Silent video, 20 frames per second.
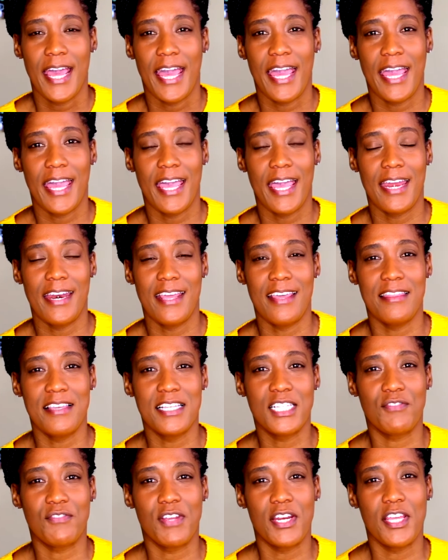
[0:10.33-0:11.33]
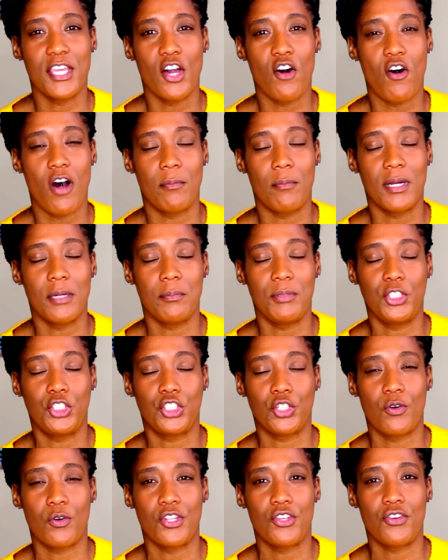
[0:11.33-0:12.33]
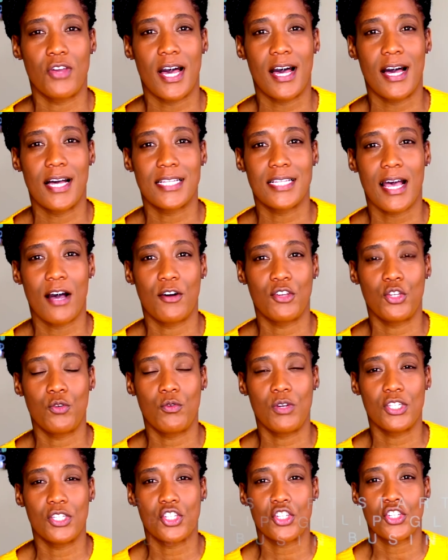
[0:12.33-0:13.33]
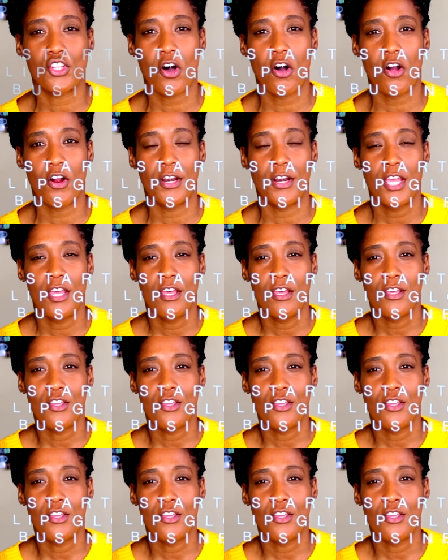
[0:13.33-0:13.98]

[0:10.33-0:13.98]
And in this video, I'm going to be showing you guys how you can start